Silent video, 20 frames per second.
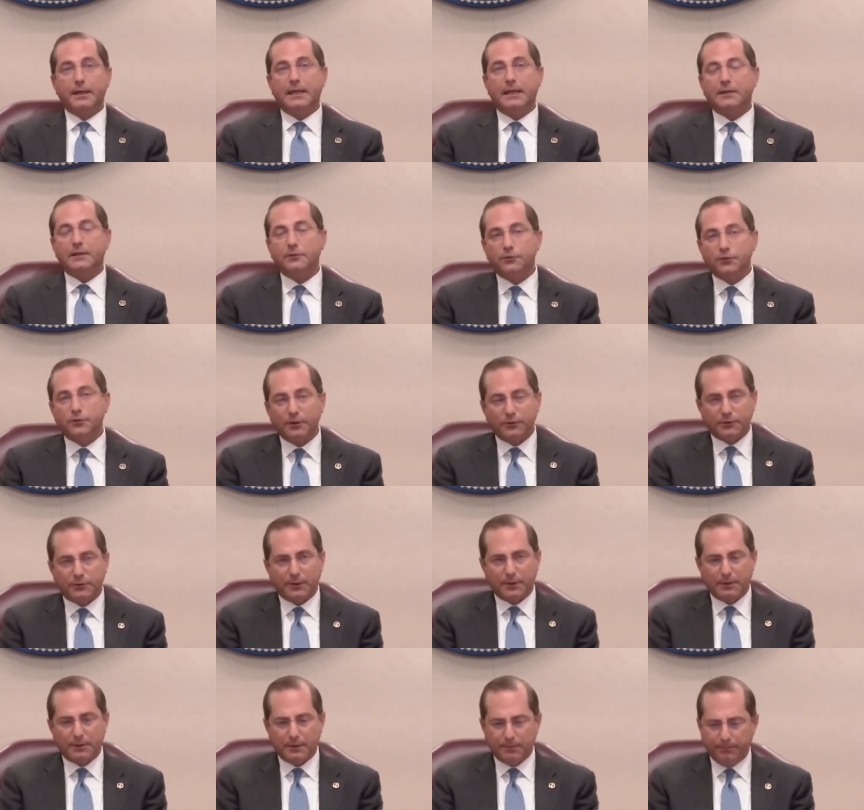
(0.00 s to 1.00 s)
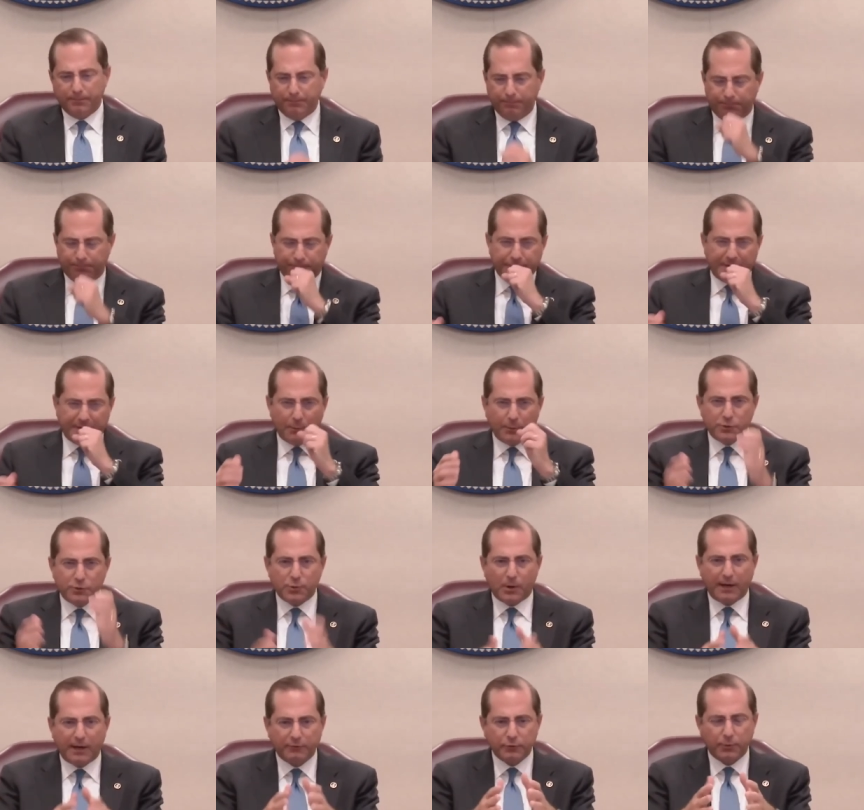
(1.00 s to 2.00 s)
he insisted that we
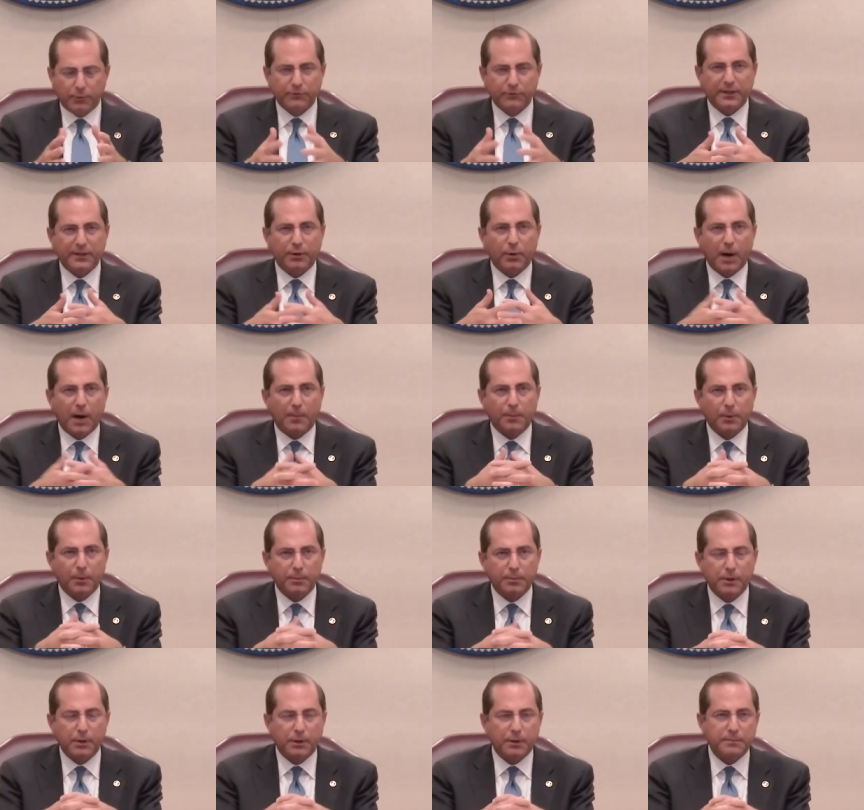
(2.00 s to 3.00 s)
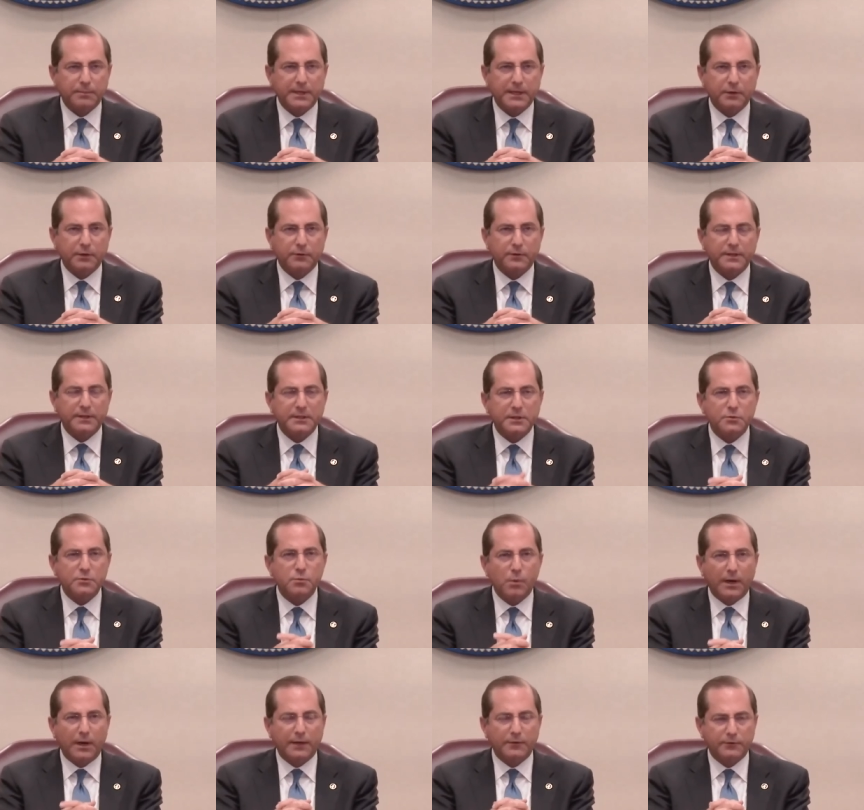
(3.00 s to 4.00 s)
drive towards interoperability, because he
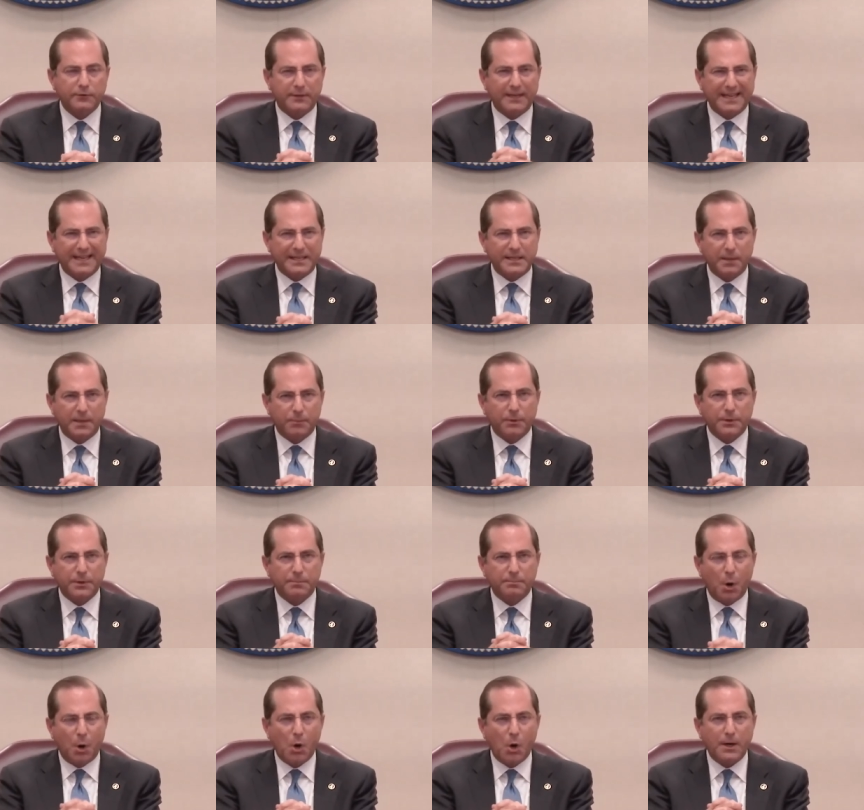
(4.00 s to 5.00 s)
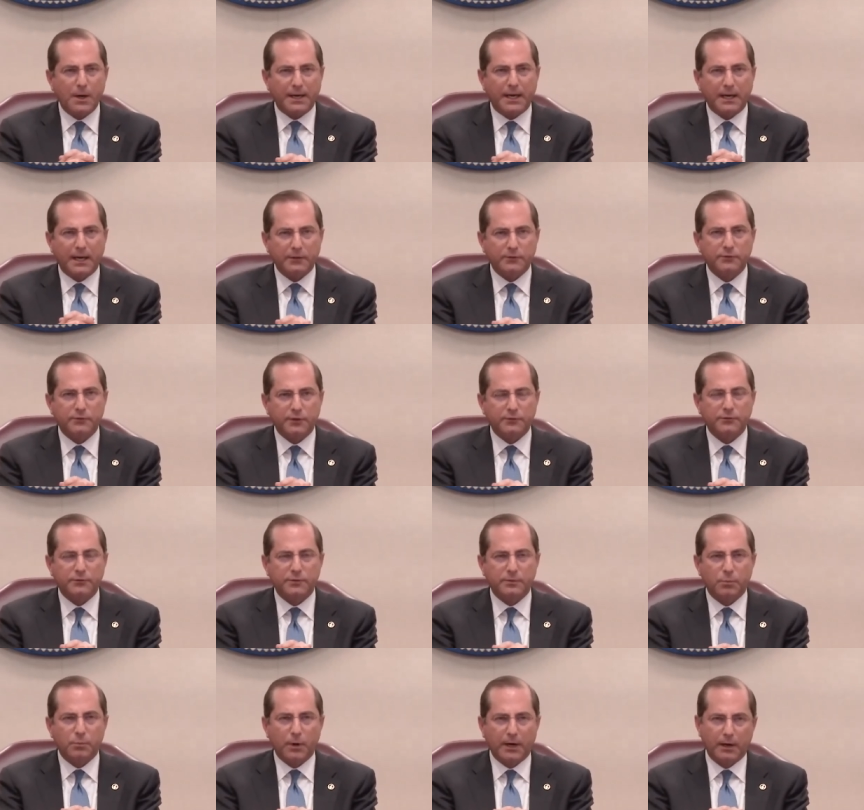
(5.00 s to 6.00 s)
didn't want us to end up with a balkanized
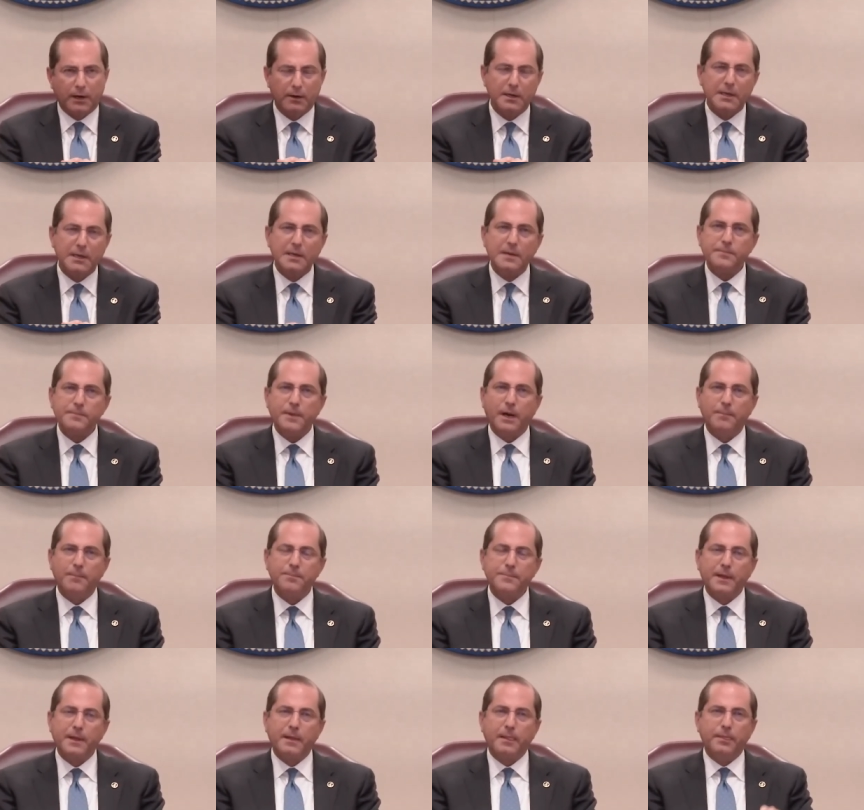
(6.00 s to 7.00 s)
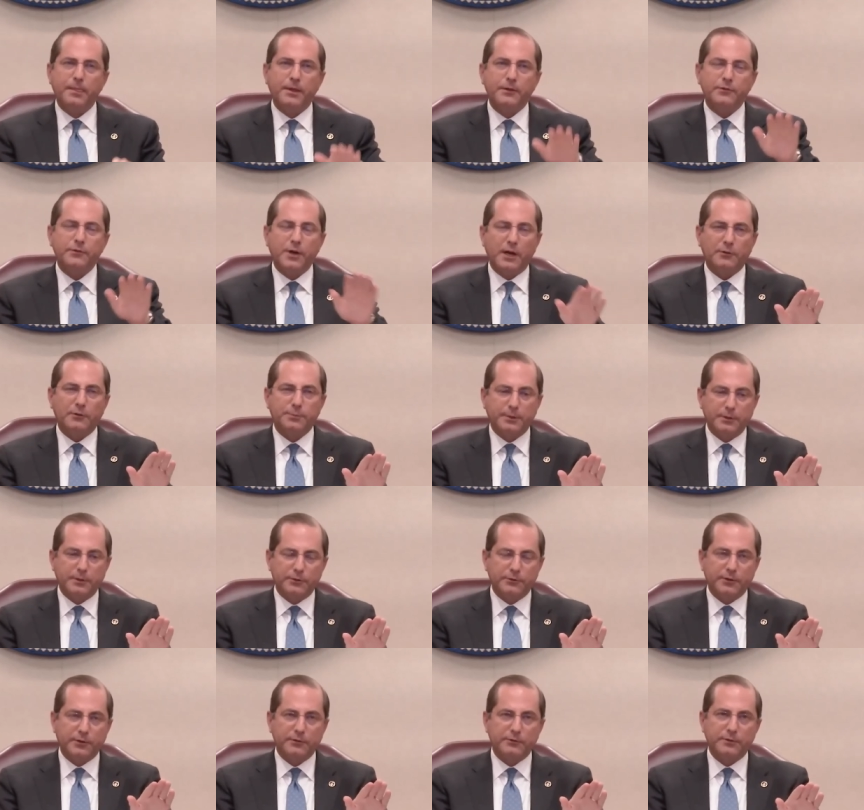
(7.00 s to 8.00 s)
system where this
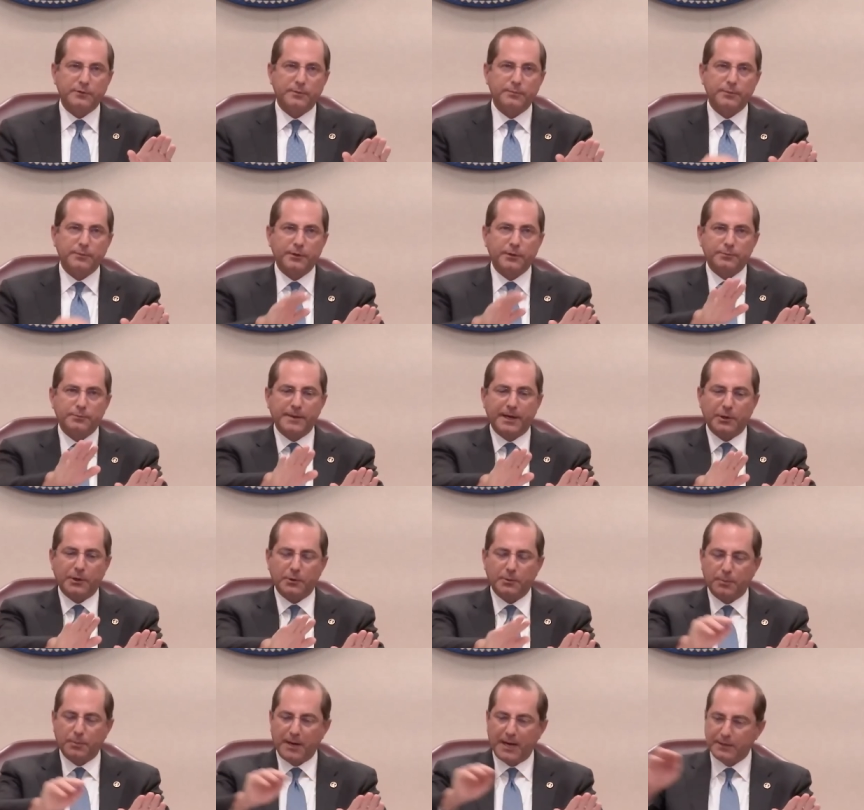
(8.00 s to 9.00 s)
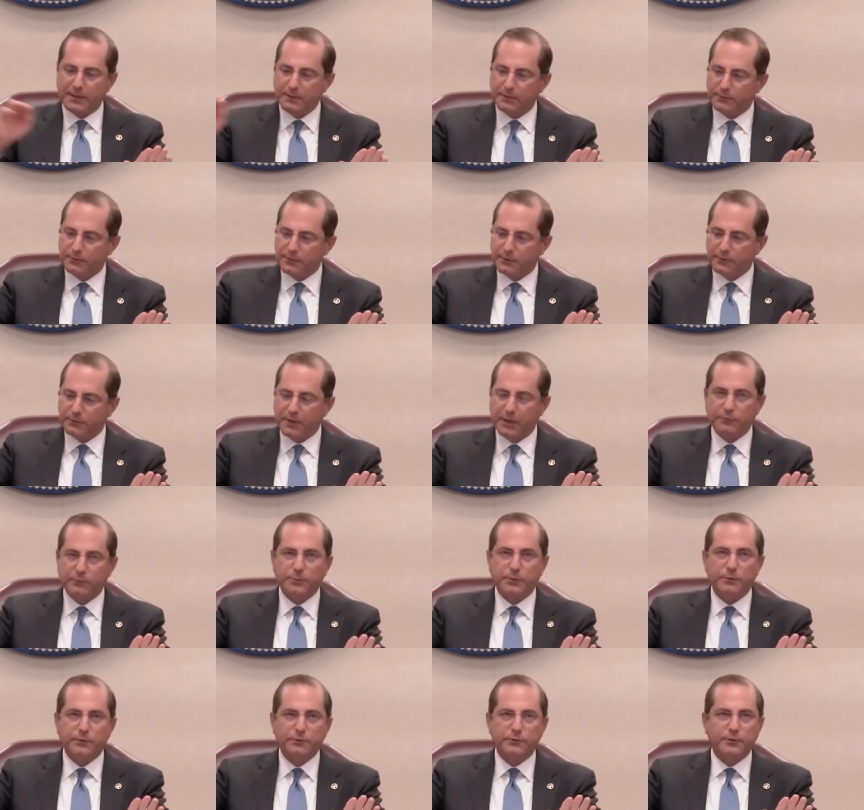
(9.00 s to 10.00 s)
hospital system, this medical practice, this
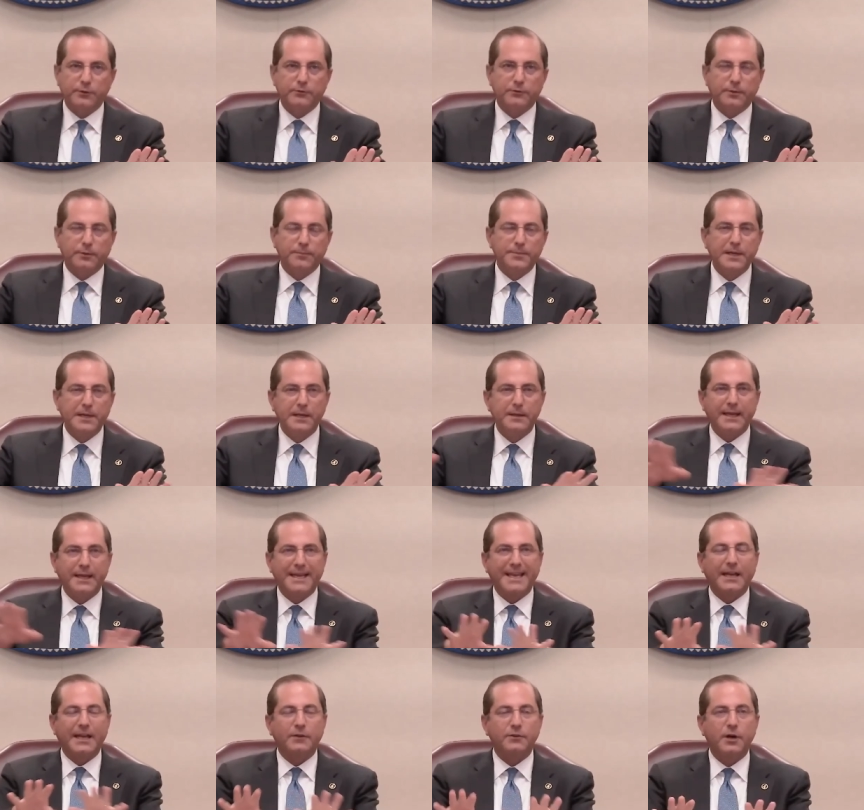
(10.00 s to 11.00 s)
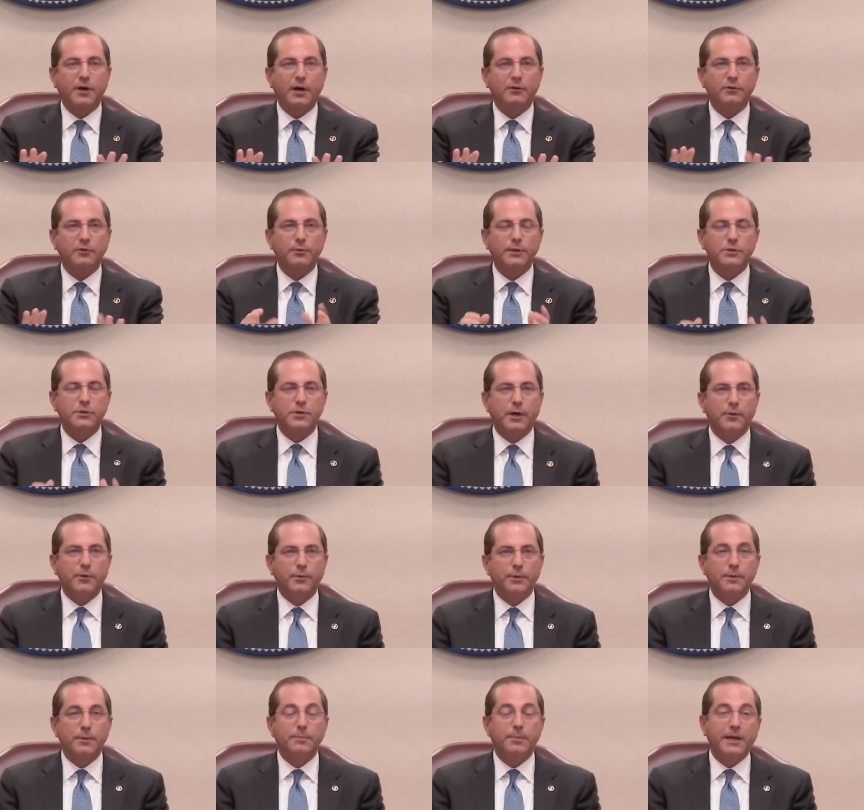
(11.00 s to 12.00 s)
hospital system, they can't talk to each
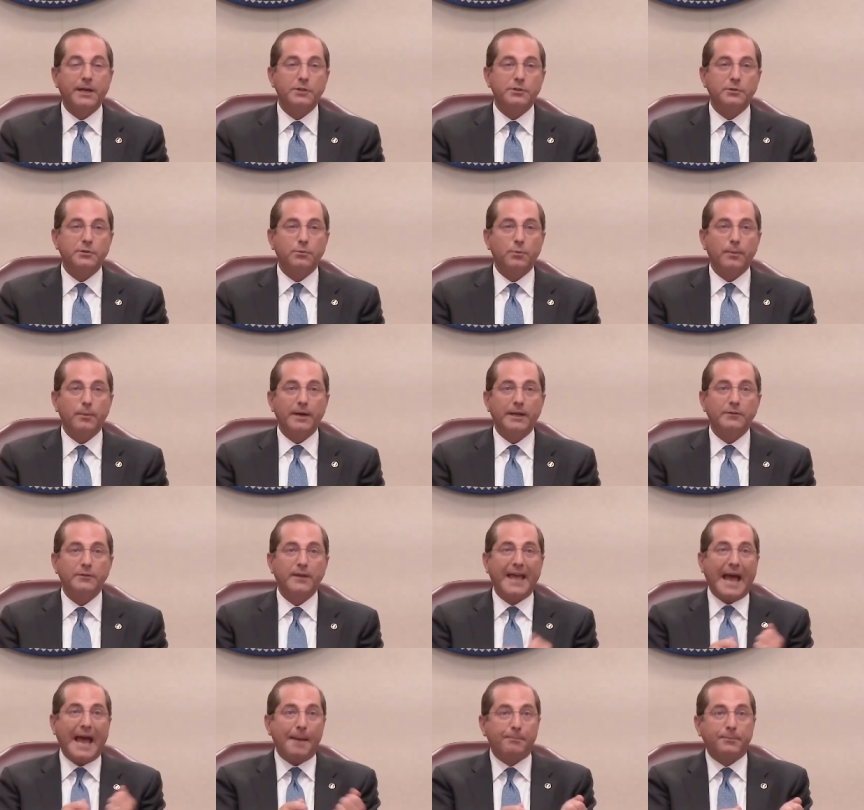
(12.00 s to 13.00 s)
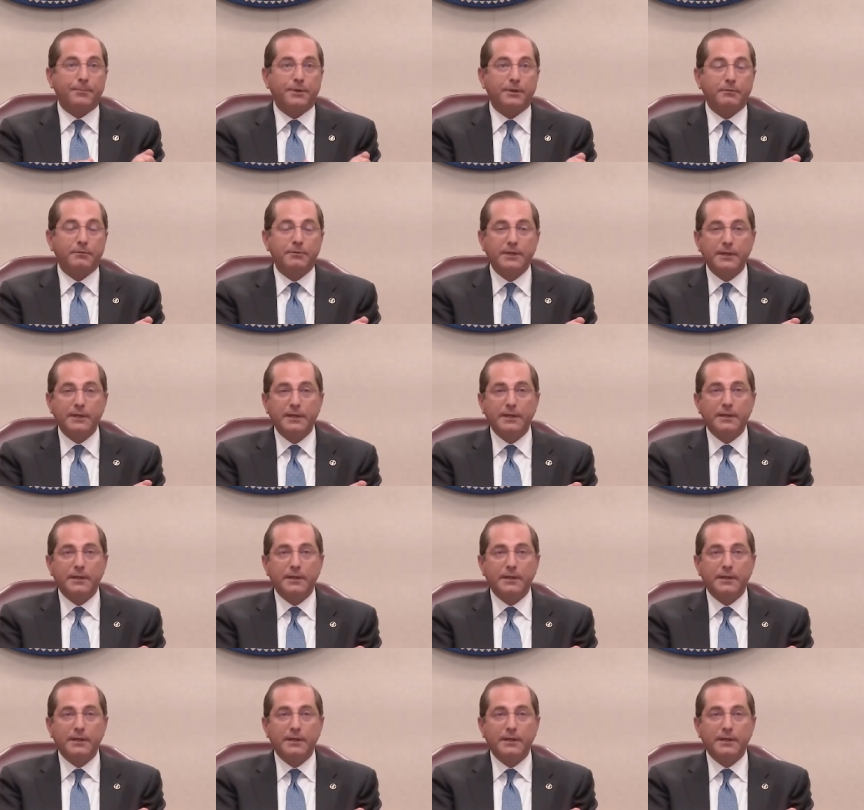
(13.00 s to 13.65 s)
other and the patient remains captive